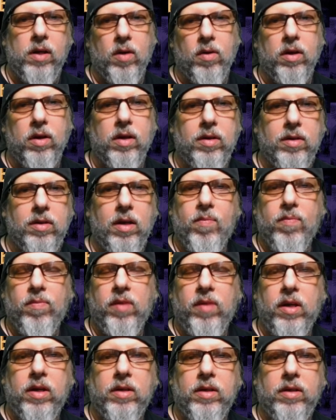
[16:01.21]
in itself,
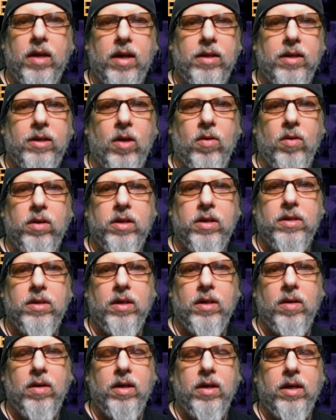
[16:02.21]
is that don't
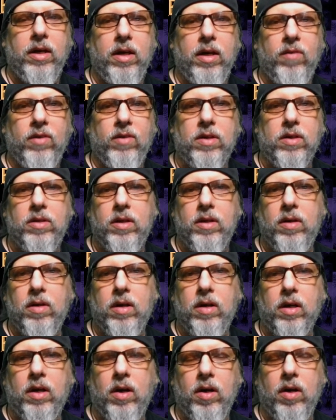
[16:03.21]
consider it a gift, consider it
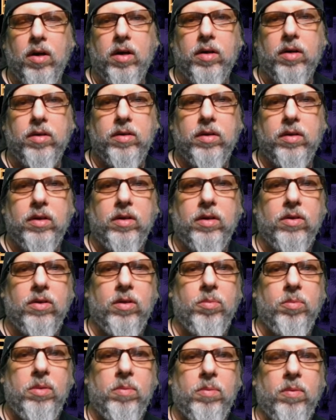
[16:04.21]
a curse. You
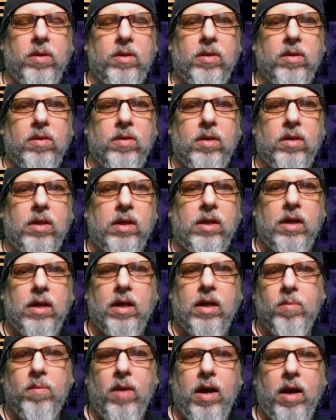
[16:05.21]
should be put through
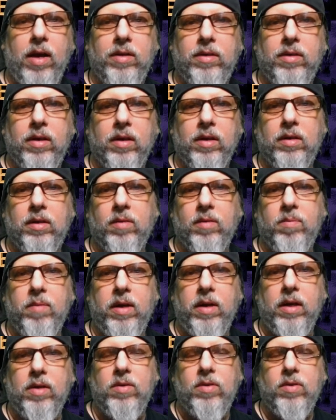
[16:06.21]
the process of
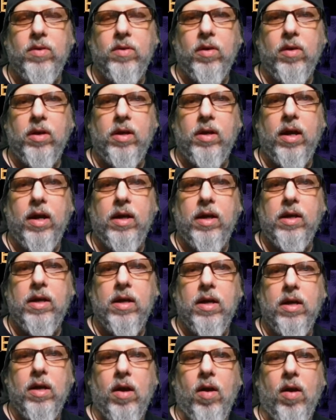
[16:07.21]
making sure that
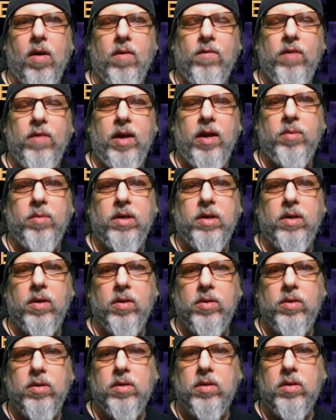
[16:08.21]
all family
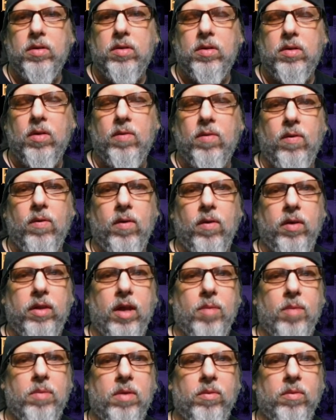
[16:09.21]
curses and so forth
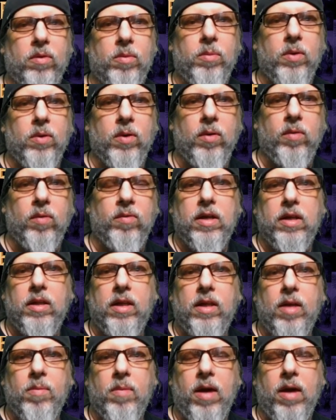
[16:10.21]
have been removed
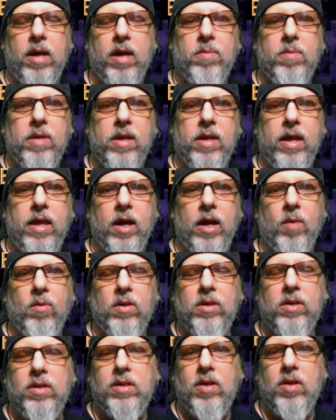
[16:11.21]
that might have been there. We'll
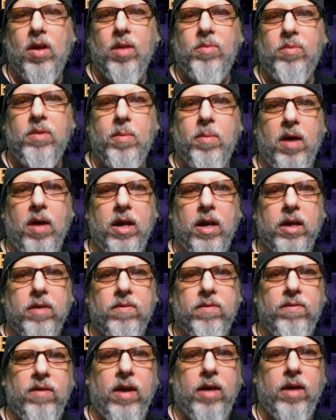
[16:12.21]
just call them demonic
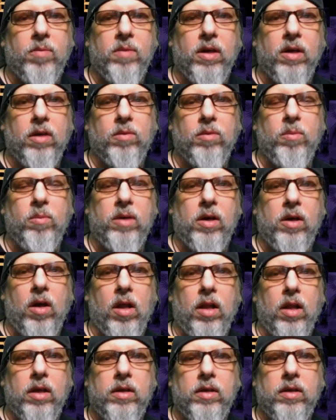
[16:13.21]
effect, because when we
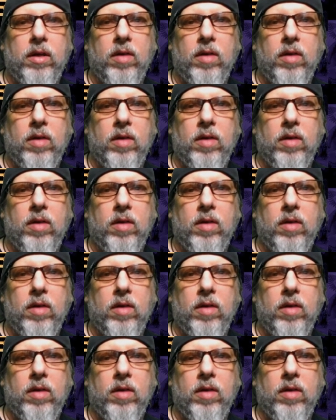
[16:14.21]
call it